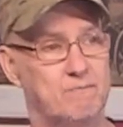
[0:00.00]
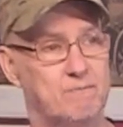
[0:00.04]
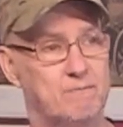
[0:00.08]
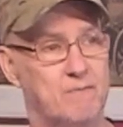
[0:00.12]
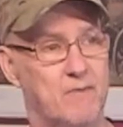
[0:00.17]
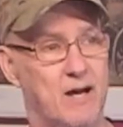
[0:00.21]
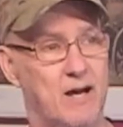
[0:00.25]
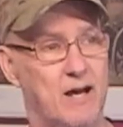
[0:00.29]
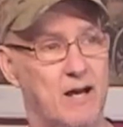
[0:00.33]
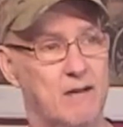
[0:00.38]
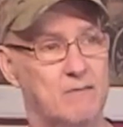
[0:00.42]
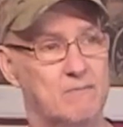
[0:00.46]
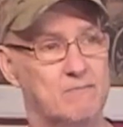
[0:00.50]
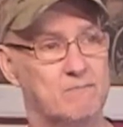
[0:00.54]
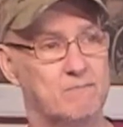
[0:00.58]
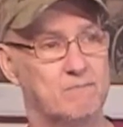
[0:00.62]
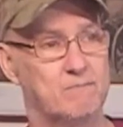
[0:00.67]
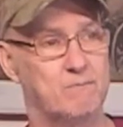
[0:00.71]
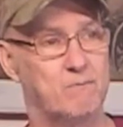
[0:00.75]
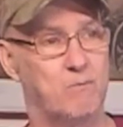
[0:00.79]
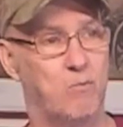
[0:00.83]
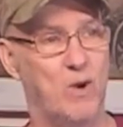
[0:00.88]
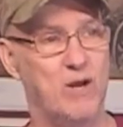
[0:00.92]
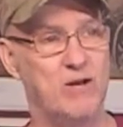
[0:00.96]
I'm
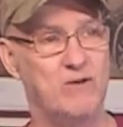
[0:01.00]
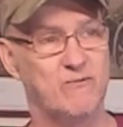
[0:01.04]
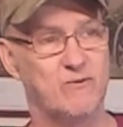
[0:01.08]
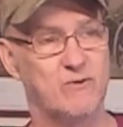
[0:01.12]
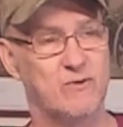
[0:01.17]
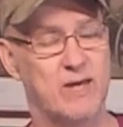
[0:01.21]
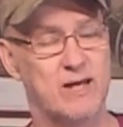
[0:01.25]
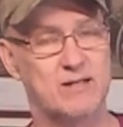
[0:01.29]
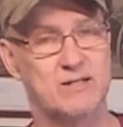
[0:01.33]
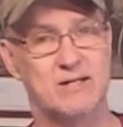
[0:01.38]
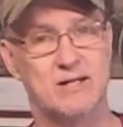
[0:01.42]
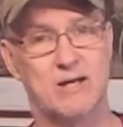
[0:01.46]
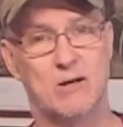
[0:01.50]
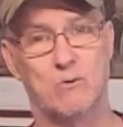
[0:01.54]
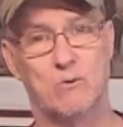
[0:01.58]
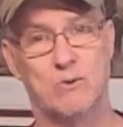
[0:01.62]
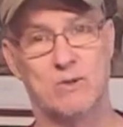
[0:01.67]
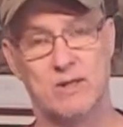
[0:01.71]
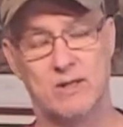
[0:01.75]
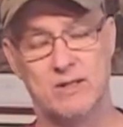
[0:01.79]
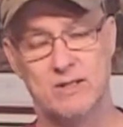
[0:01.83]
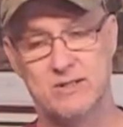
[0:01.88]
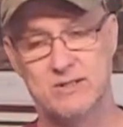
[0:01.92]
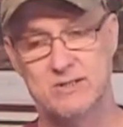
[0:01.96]
waiting for that to get
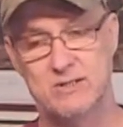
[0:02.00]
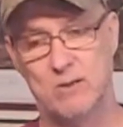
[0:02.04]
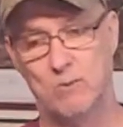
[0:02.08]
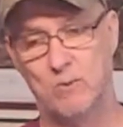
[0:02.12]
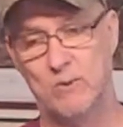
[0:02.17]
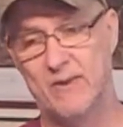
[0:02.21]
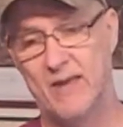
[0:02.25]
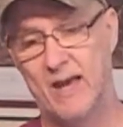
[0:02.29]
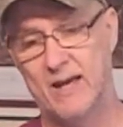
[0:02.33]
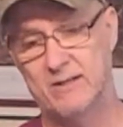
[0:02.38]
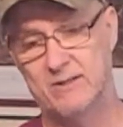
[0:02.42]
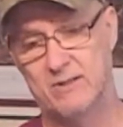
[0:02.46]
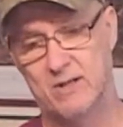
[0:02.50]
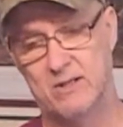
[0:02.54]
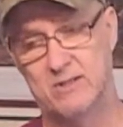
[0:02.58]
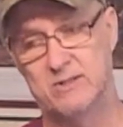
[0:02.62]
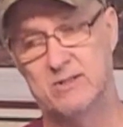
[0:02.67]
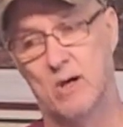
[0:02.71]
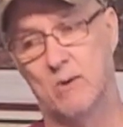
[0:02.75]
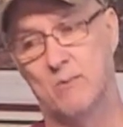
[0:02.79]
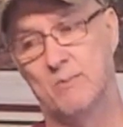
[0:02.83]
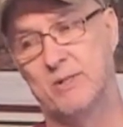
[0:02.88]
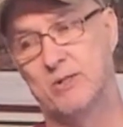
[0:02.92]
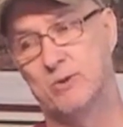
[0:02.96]
released, and when that does,
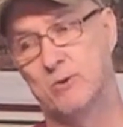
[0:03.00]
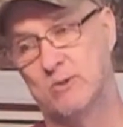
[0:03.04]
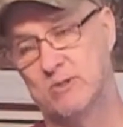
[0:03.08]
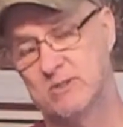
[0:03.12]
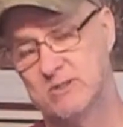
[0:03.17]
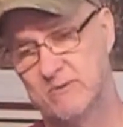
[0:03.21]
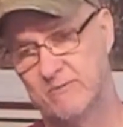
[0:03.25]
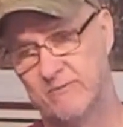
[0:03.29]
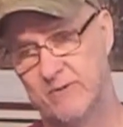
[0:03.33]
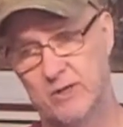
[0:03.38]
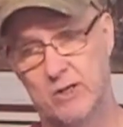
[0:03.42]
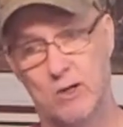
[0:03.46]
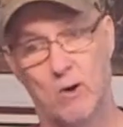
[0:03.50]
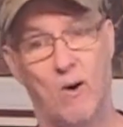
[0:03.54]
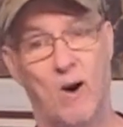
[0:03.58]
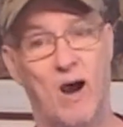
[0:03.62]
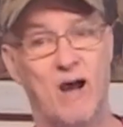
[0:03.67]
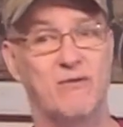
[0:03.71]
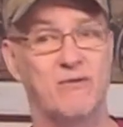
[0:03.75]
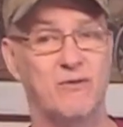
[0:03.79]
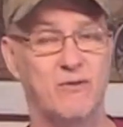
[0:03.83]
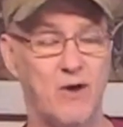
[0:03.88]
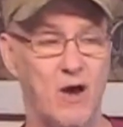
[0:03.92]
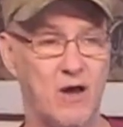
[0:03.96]
I'll be doing some video.
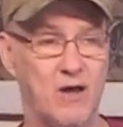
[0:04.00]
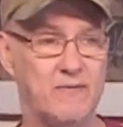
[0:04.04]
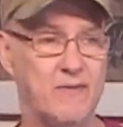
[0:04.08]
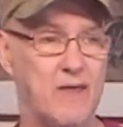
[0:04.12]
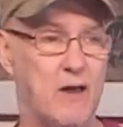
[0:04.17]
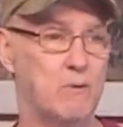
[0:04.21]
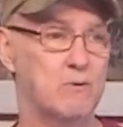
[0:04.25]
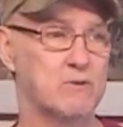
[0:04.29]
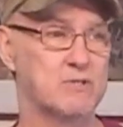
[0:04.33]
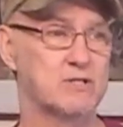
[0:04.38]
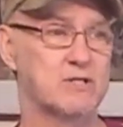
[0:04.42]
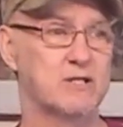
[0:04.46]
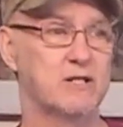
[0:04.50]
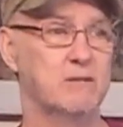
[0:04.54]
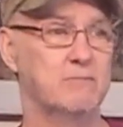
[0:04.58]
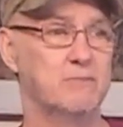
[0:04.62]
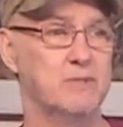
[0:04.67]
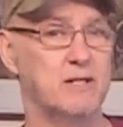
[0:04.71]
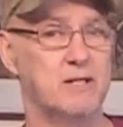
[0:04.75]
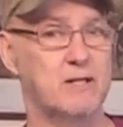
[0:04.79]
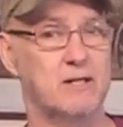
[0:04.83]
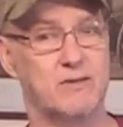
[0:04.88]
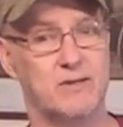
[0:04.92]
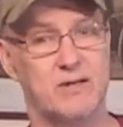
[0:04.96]
I thought that was going to
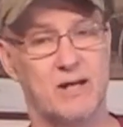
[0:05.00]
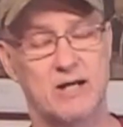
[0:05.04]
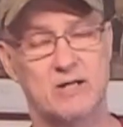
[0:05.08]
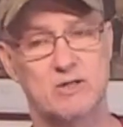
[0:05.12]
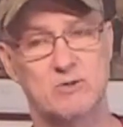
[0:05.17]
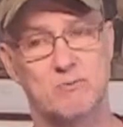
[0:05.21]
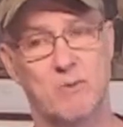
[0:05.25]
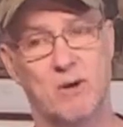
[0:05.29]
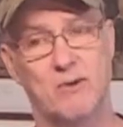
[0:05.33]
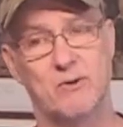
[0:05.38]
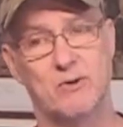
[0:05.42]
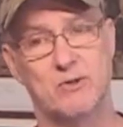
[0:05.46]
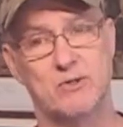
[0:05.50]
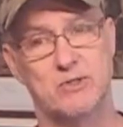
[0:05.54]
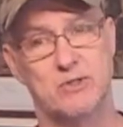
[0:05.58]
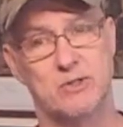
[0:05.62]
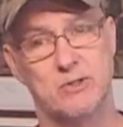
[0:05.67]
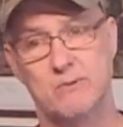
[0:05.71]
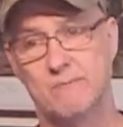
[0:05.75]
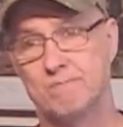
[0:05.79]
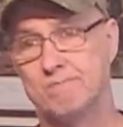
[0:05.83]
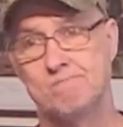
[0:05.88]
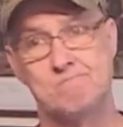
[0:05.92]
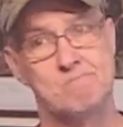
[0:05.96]
be in the next month or
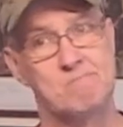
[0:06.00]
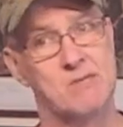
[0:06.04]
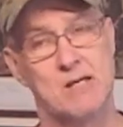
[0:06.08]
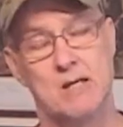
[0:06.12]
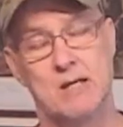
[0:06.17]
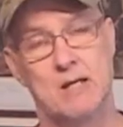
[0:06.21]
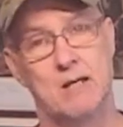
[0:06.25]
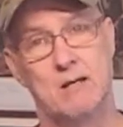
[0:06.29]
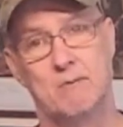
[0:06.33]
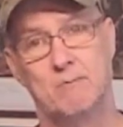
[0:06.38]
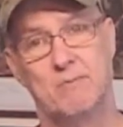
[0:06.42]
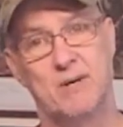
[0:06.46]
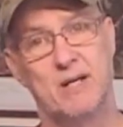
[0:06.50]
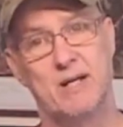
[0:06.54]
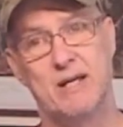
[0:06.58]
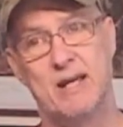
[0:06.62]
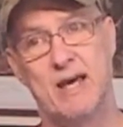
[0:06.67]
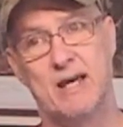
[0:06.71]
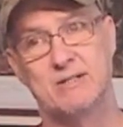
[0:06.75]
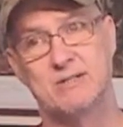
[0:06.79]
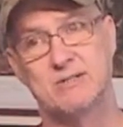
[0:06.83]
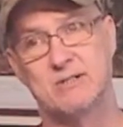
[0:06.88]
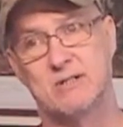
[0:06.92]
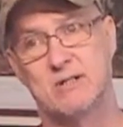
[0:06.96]
2, but it
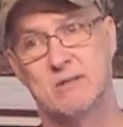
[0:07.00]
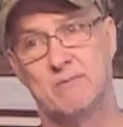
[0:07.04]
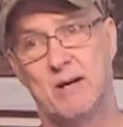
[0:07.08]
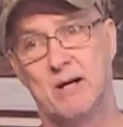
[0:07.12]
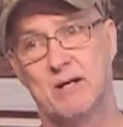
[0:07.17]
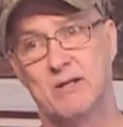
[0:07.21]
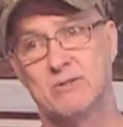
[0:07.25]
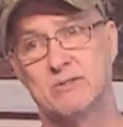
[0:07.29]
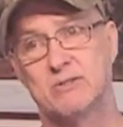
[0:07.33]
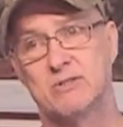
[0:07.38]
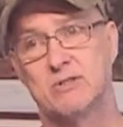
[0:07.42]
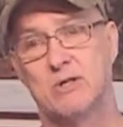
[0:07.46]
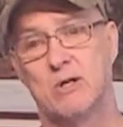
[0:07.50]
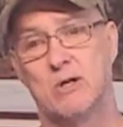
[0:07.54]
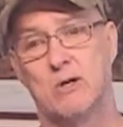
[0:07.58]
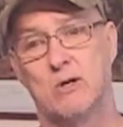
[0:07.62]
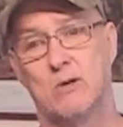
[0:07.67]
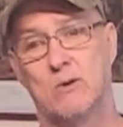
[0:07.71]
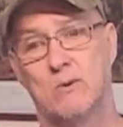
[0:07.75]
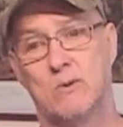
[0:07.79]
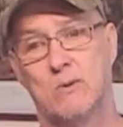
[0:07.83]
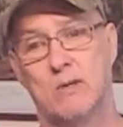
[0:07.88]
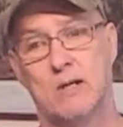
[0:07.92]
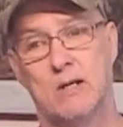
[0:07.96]
hasn't come out,
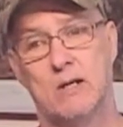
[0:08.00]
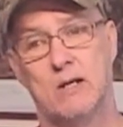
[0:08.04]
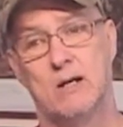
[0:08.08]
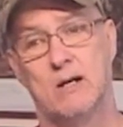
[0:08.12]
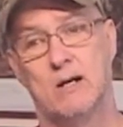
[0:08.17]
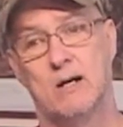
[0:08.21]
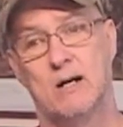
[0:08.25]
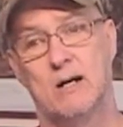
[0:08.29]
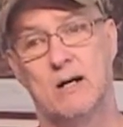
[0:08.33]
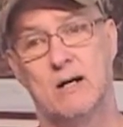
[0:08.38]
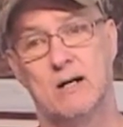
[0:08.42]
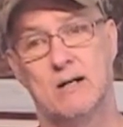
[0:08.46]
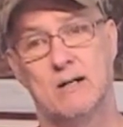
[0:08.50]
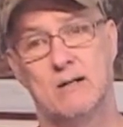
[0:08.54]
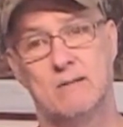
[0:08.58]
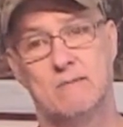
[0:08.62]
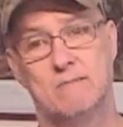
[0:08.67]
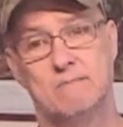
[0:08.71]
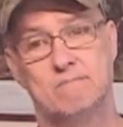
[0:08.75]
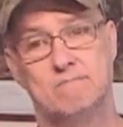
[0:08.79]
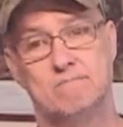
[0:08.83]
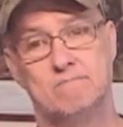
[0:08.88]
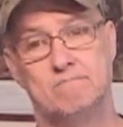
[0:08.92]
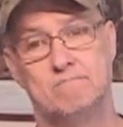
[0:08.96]
so
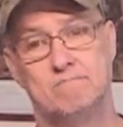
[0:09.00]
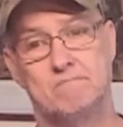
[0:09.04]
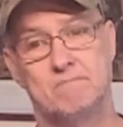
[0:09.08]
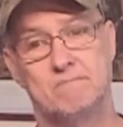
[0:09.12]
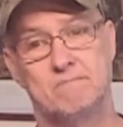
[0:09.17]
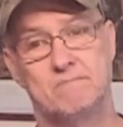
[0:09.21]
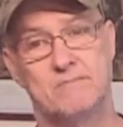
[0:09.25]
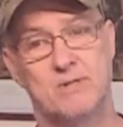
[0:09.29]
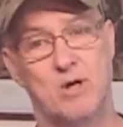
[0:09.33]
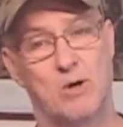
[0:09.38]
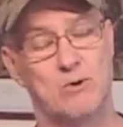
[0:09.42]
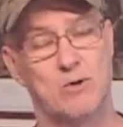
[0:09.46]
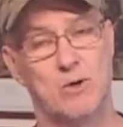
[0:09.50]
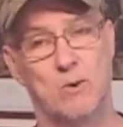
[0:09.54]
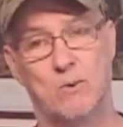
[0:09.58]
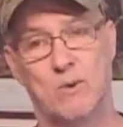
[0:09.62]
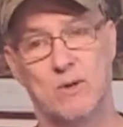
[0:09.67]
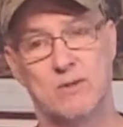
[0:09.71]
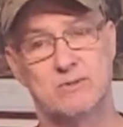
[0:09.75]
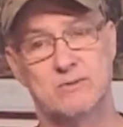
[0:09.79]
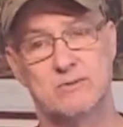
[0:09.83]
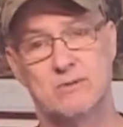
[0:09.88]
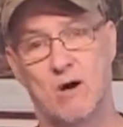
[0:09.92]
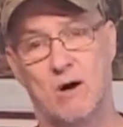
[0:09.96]
don't know
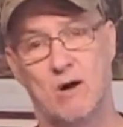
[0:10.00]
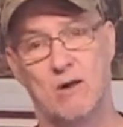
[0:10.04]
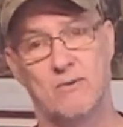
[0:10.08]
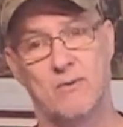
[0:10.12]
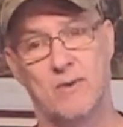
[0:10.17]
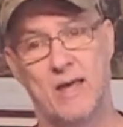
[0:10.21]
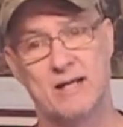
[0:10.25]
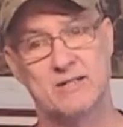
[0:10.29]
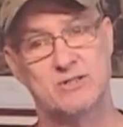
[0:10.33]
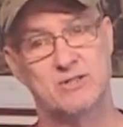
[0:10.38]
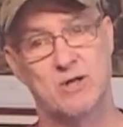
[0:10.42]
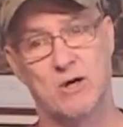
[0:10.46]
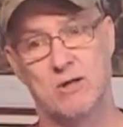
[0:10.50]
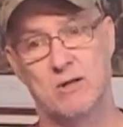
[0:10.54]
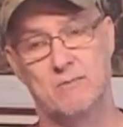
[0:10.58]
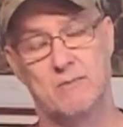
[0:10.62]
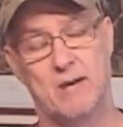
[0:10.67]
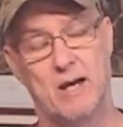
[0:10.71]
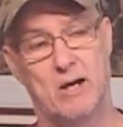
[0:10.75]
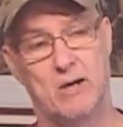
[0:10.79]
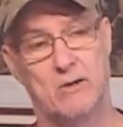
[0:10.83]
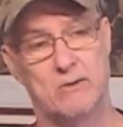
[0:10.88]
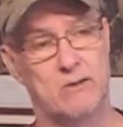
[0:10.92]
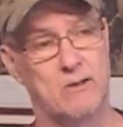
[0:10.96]
what that's all
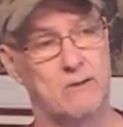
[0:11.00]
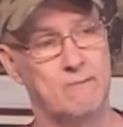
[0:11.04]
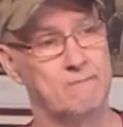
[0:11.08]
about.